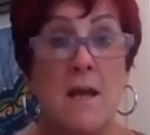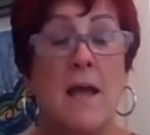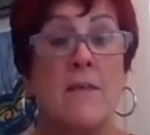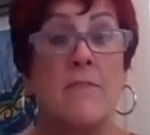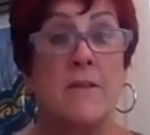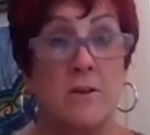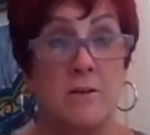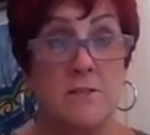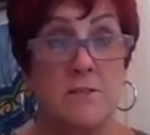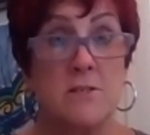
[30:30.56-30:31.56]
and the
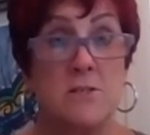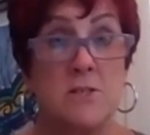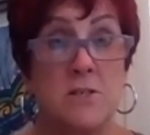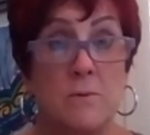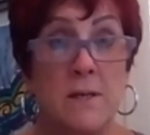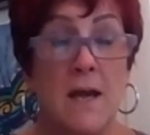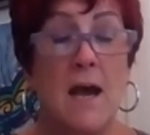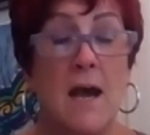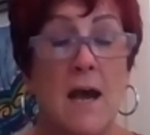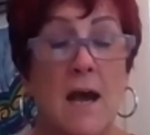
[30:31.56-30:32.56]
nurses do it.
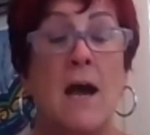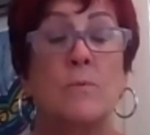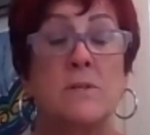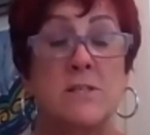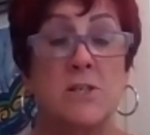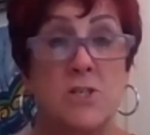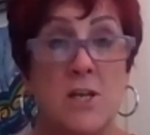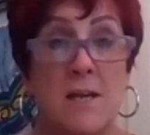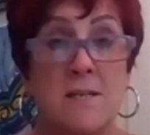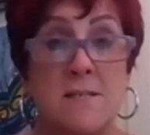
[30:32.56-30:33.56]
I would
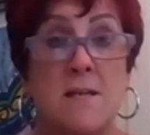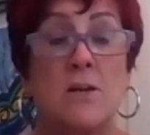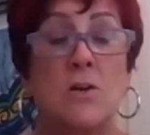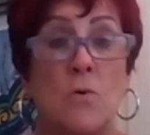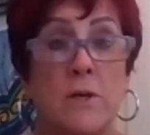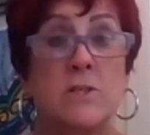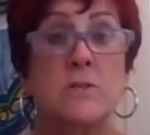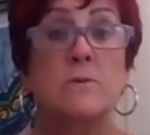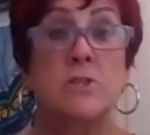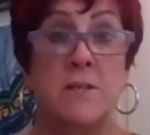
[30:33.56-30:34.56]
suggest going to
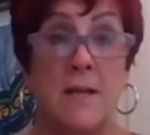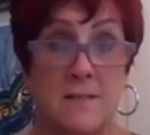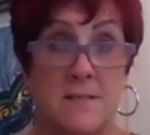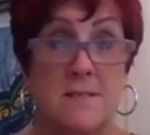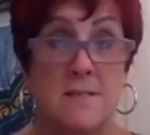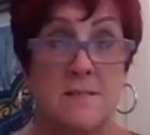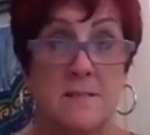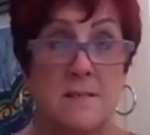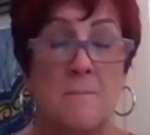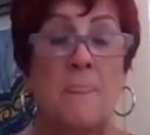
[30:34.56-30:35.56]
a geneticist.
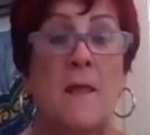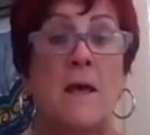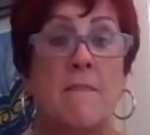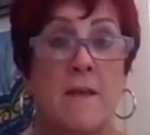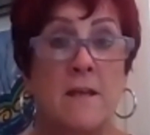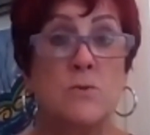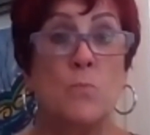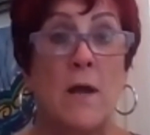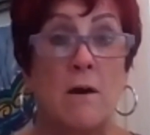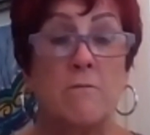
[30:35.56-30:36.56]
They
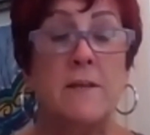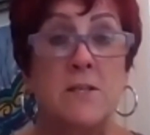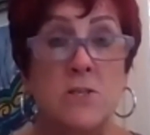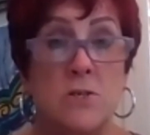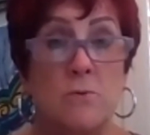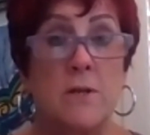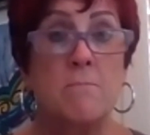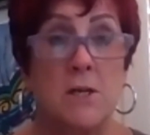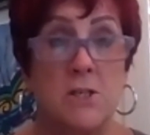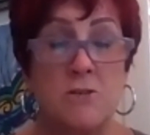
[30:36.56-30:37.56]
delve into it
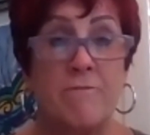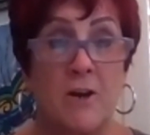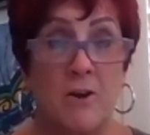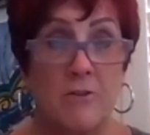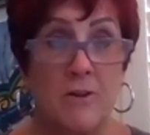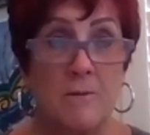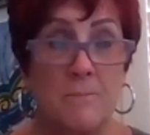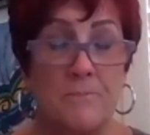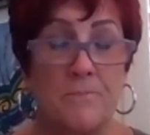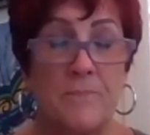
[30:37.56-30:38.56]
much further.
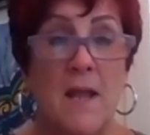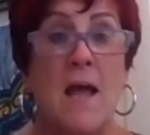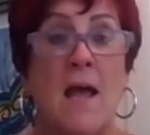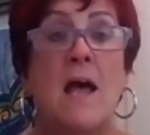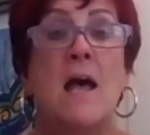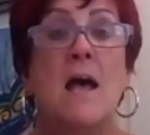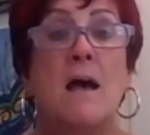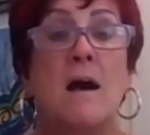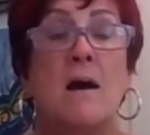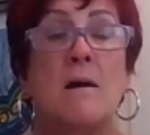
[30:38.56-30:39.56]

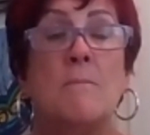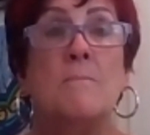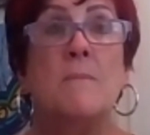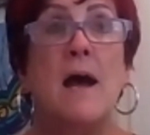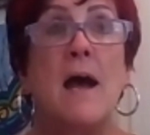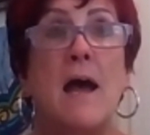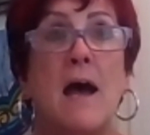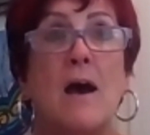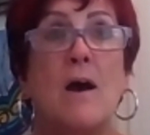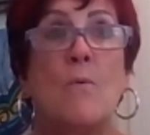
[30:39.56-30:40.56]

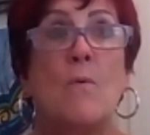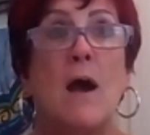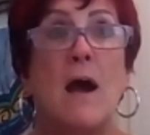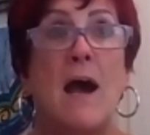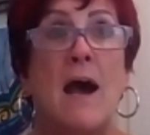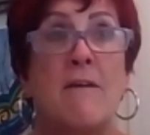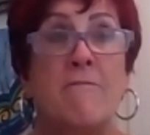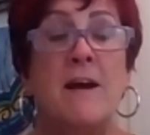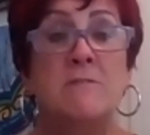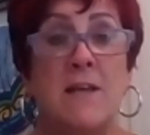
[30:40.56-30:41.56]
I
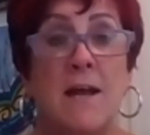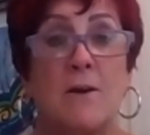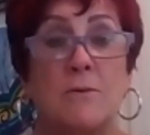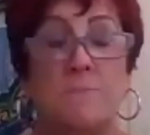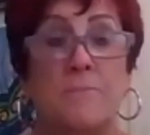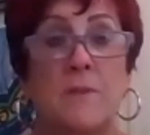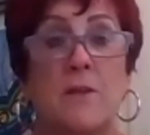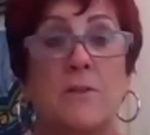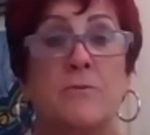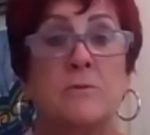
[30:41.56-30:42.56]
found out
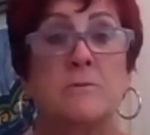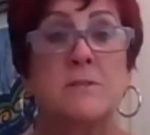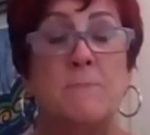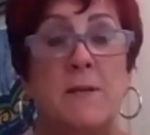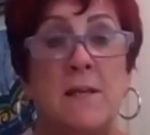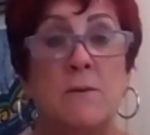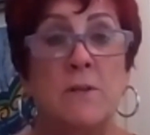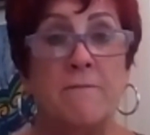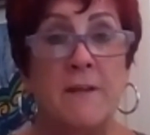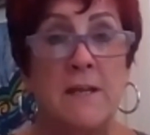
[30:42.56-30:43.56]
through speaking
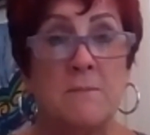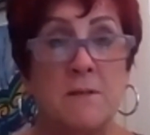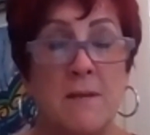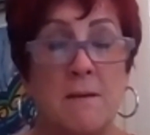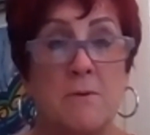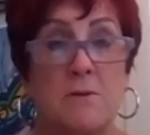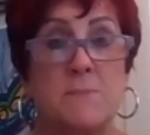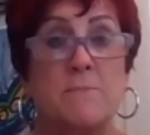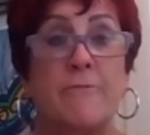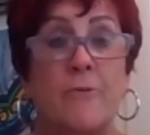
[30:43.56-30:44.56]
with family members
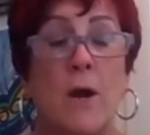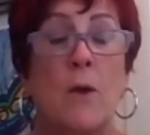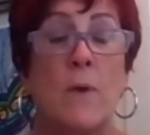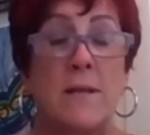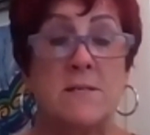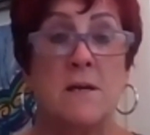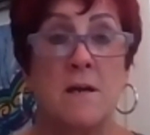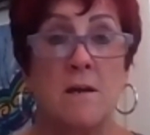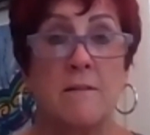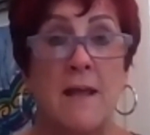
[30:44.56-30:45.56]
before I went to
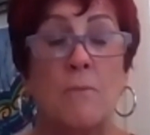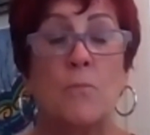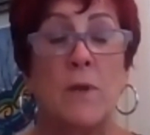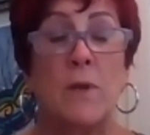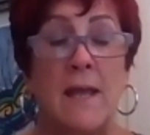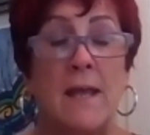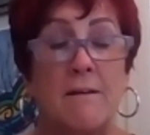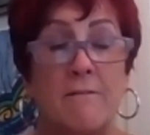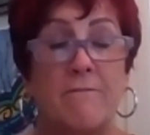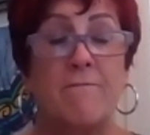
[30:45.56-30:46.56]
her that we
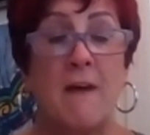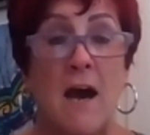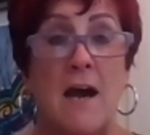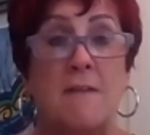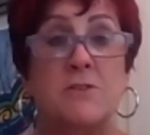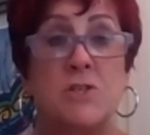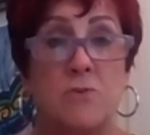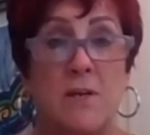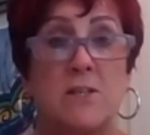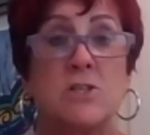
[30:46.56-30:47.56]
have 5
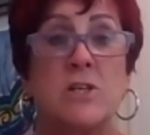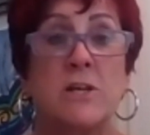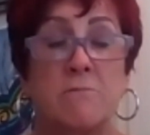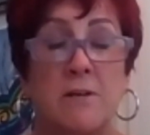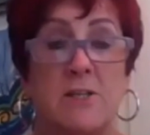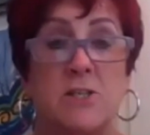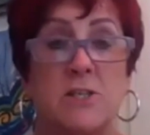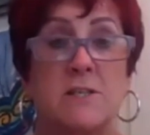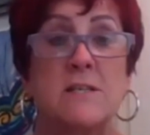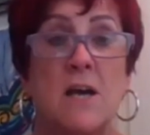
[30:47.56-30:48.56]
straight
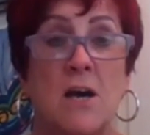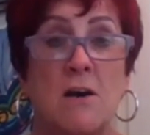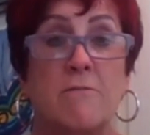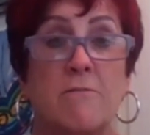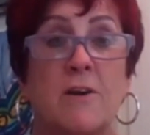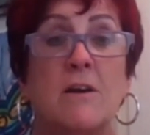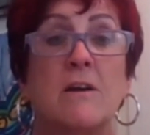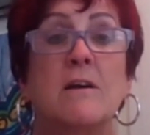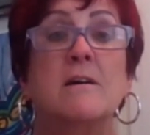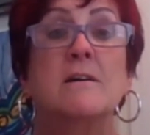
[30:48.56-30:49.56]
generations of
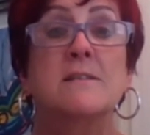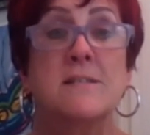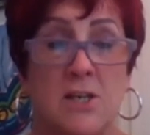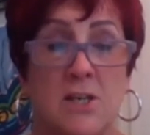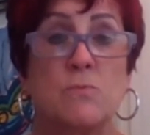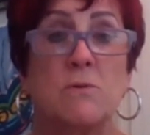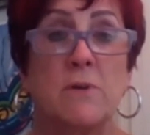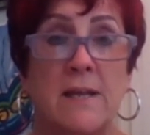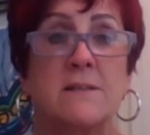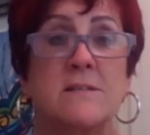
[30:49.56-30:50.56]
sexual
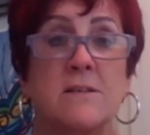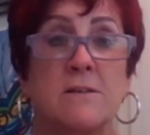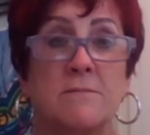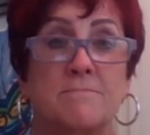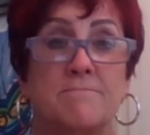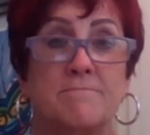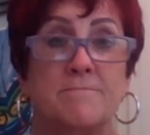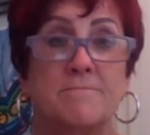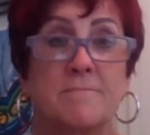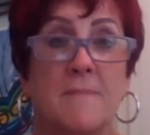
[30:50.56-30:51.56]
cancer
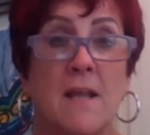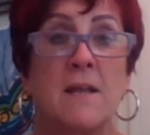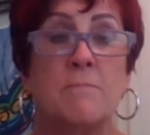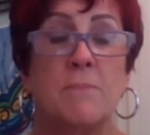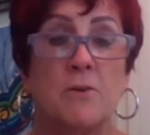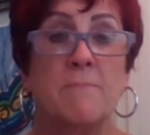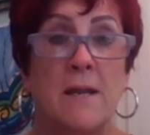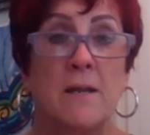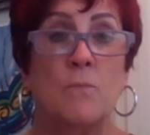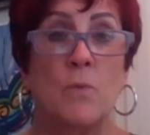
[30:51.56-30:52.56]
in both
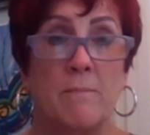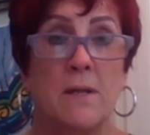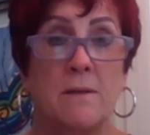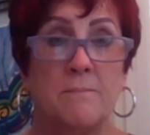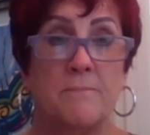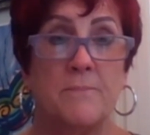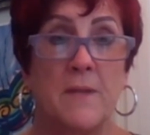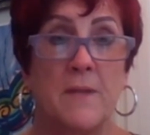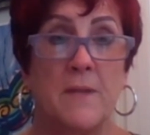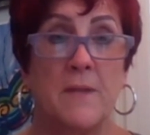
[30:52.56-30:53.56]
men and women.
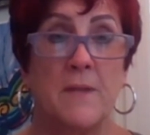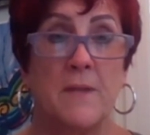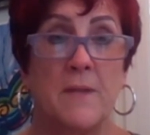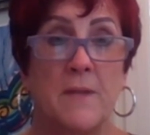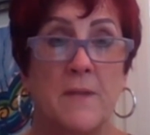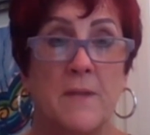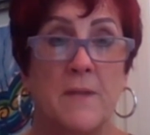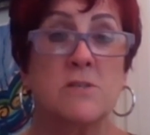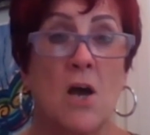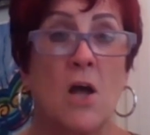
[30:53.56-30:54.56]
And it goes
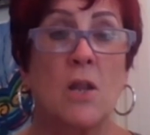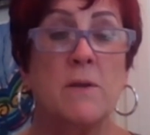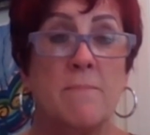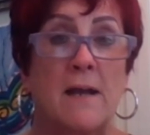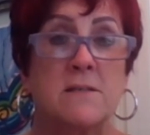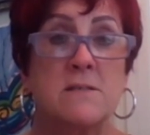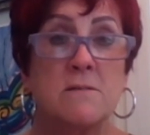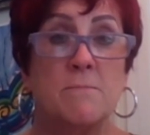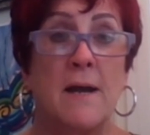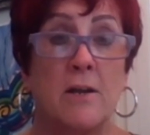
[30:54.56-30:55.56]
all the way back to
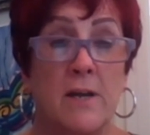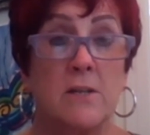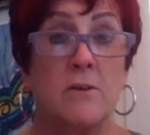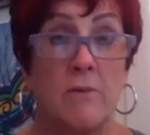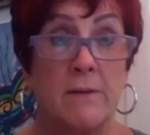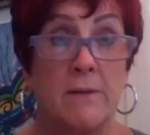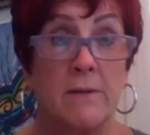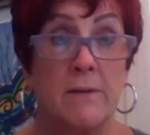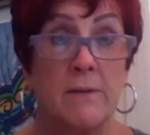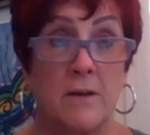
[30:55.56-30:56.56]
my great-grandmother